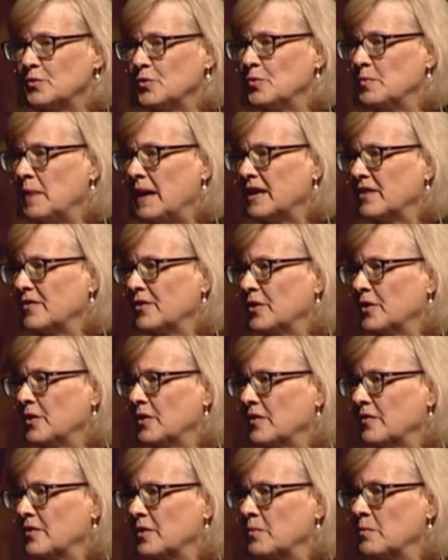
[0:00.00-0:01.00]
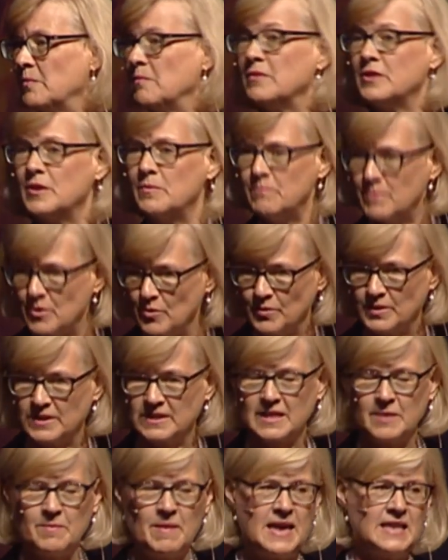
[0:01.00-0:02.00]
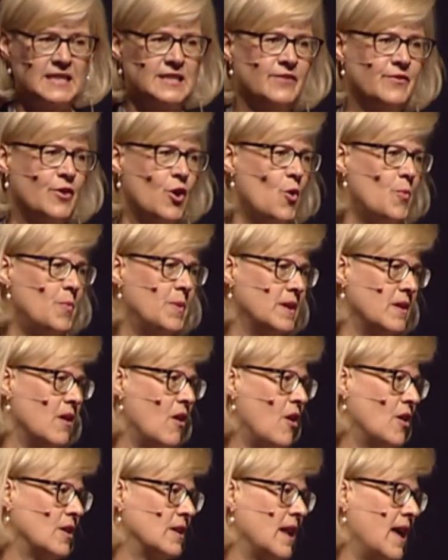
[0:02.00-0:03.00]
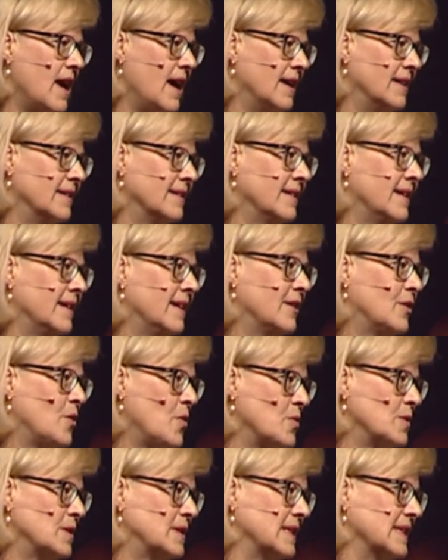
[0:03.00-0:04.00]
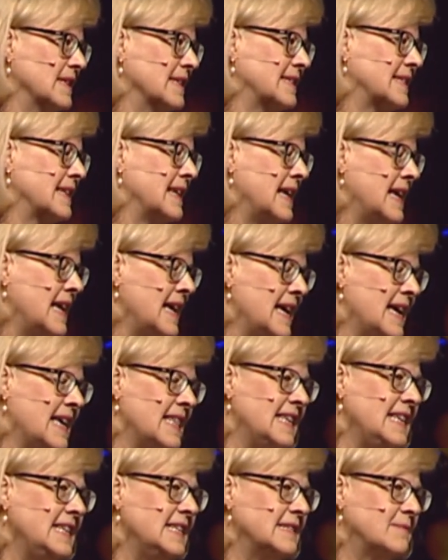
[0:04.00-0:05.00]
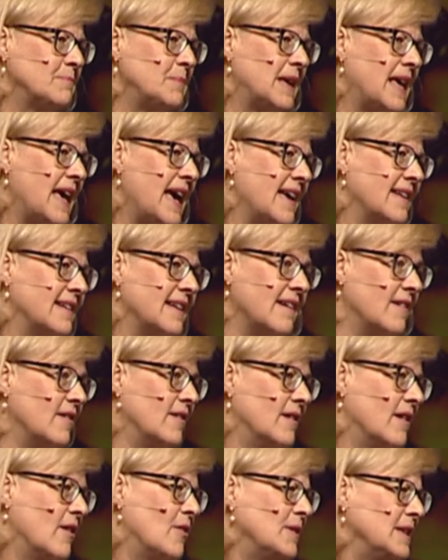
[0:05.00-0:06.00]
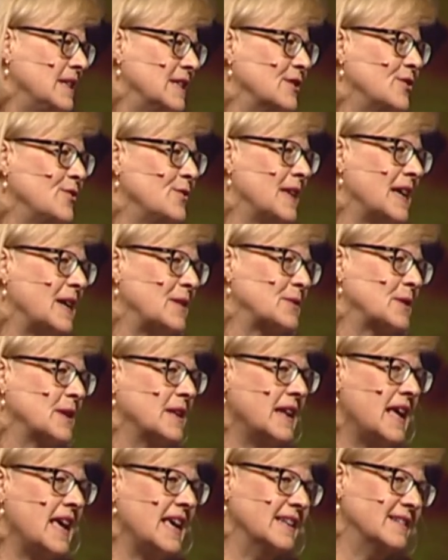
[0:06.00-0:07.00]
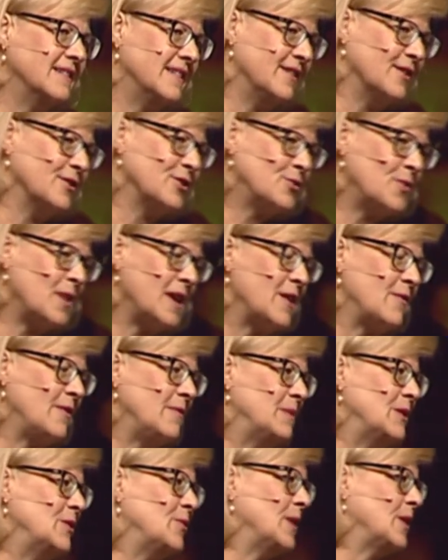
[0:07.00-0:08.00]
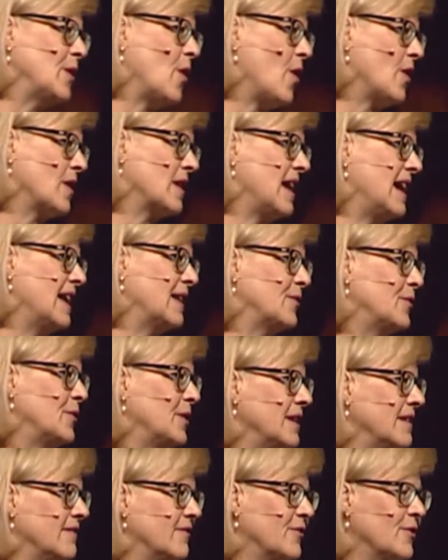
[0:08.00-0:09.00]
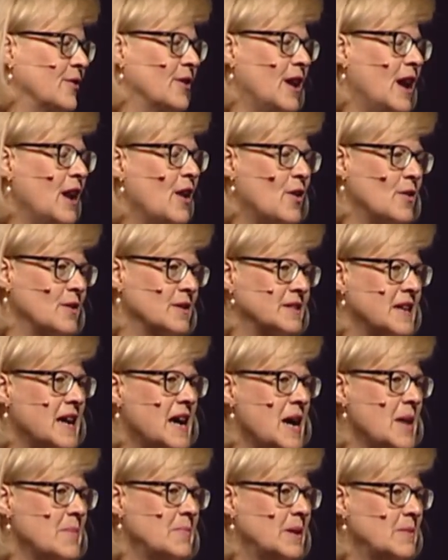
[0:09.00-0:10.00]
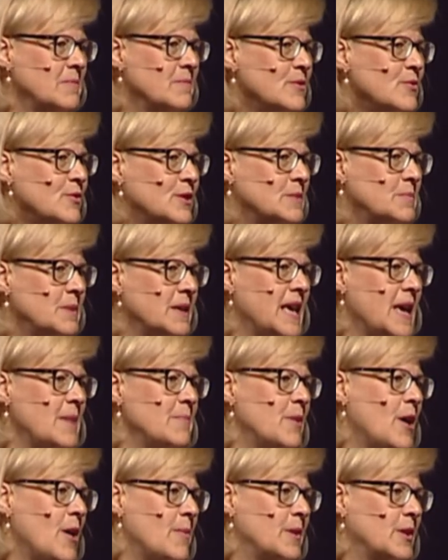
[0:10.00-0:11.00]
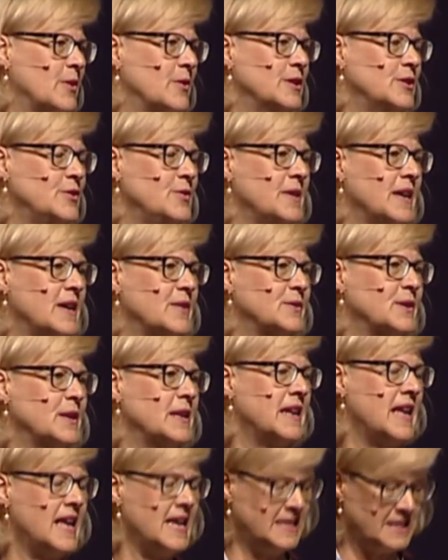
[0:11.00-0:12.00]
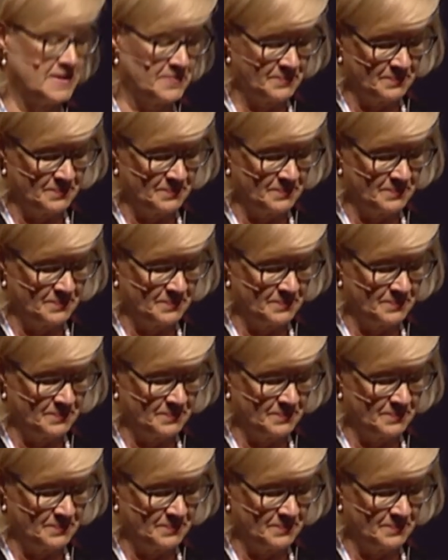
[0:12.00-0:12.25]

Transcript: room might have heard of the MOOCs, the massive open online courses. These began only in 2008. In Australia, we've been doing online learning for a long time, but MOOCs became popular in 2008